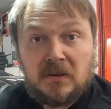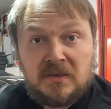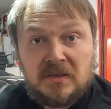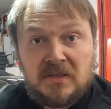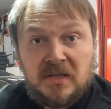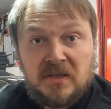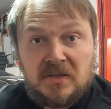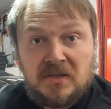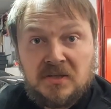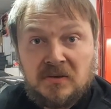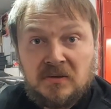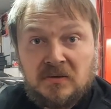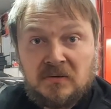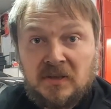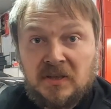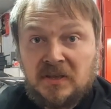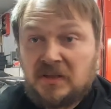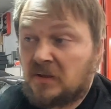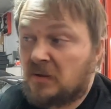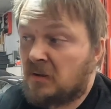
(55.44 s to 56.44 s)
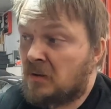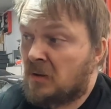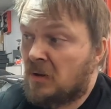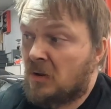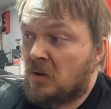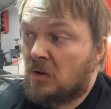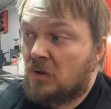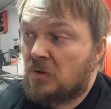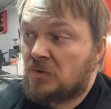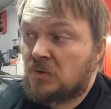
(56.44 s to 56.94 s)
Does that show right
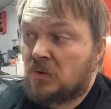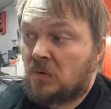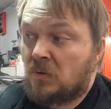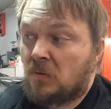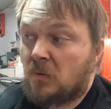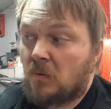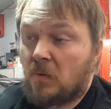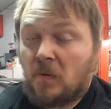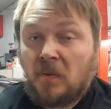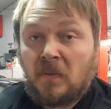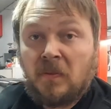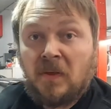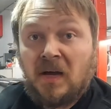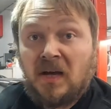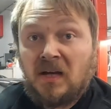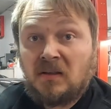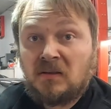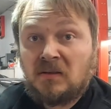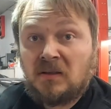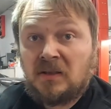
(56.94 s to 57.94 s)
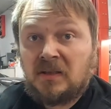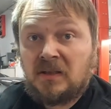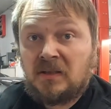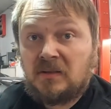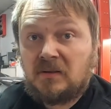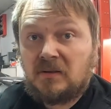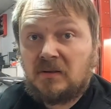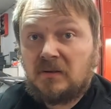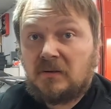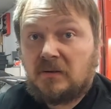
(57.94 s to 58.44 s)
there? So that
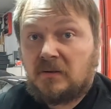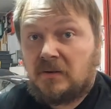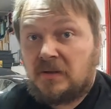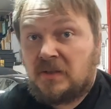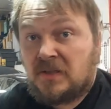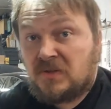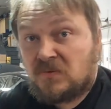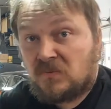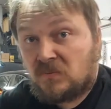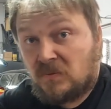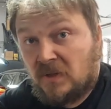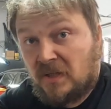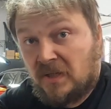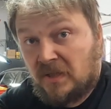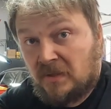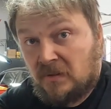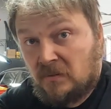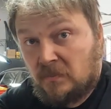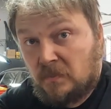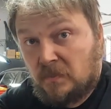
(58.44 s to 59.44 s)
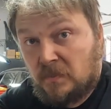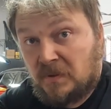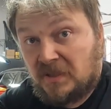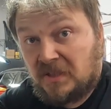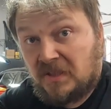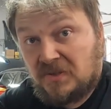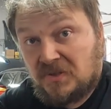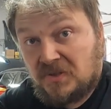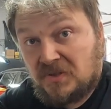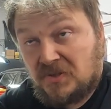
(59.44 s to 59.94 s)
light is red
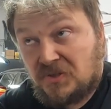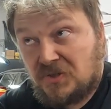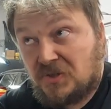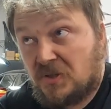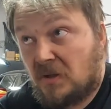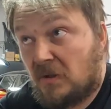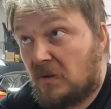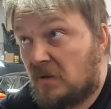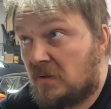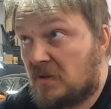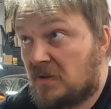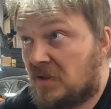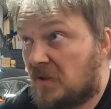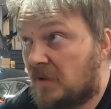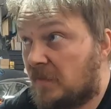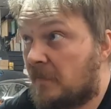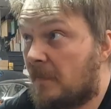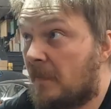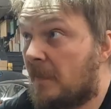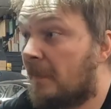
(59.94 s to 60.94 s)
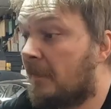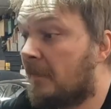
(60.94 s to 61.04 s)
because it's charging.